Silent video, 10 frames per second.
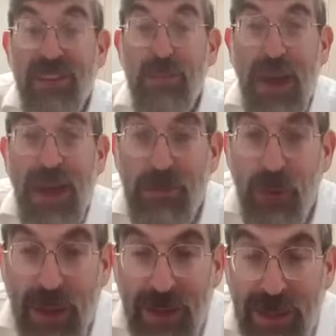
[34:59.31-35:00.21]
The bottom
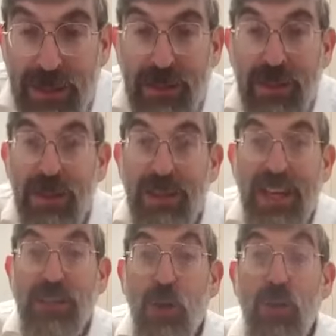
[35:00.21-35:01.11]
line is
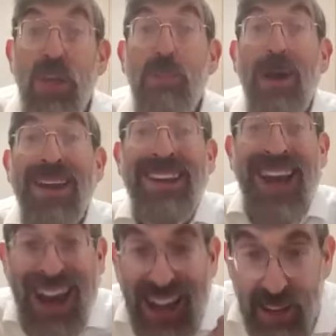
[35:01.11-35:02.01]
that's only by an
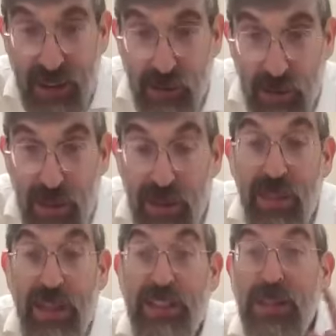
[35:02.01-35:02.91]
acher.
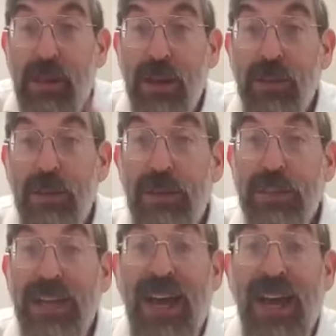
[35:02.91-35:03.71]
Then's the machloikis.